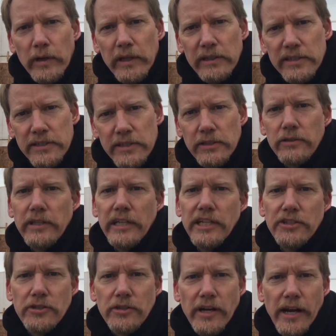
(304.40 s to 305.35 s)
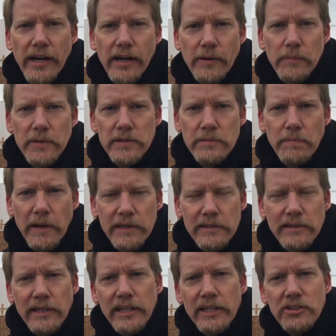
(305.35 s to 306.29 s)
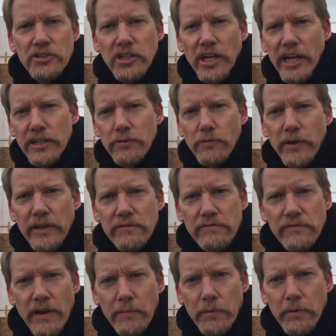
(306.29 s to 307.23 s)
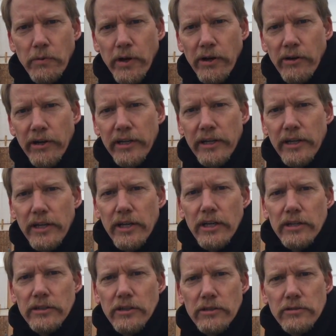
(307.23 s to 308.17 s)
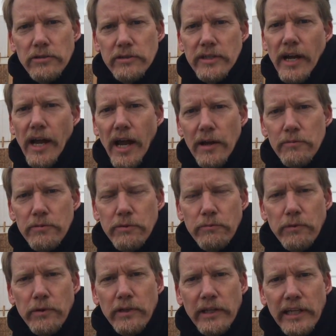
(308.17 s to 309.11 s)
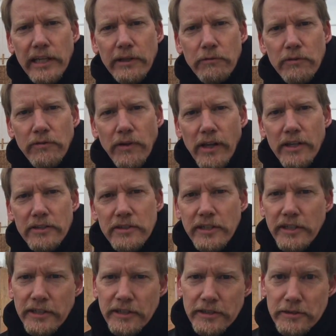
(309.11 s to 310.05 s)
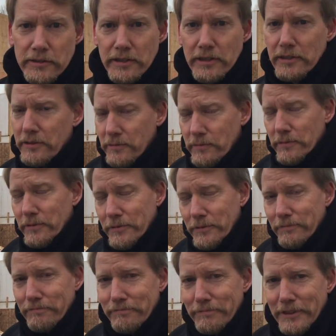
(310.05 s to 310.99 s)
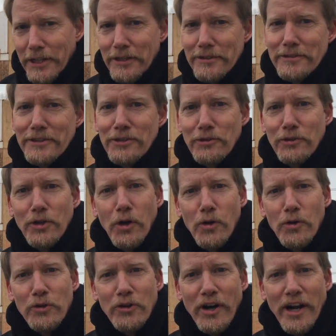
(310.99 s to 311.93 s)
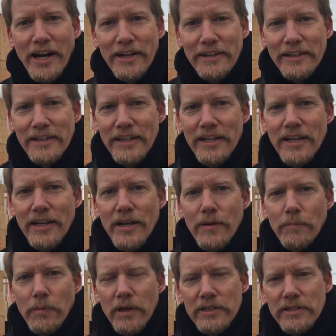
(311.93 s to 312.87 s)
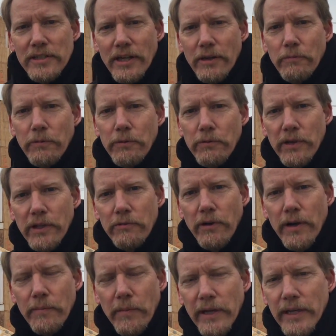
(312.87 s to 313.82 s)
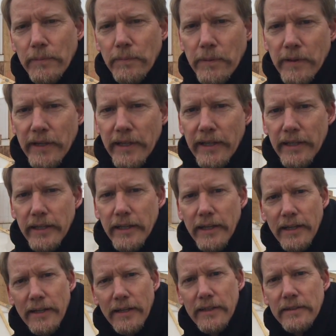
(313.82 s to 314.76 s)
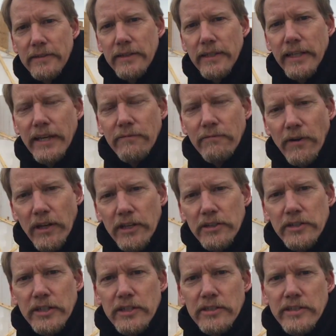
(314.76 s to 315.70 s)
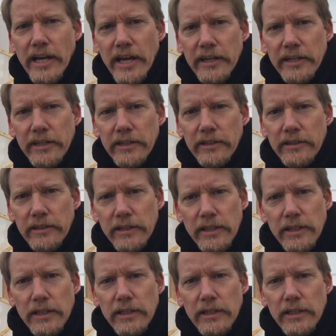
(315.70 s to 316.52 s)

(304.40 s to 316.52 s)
we still need your help, especially in January and February. Those are times when we're lean with volunteers because you know it's a little colder out. But uh, we really want to make a plea uh, to get volunteers out here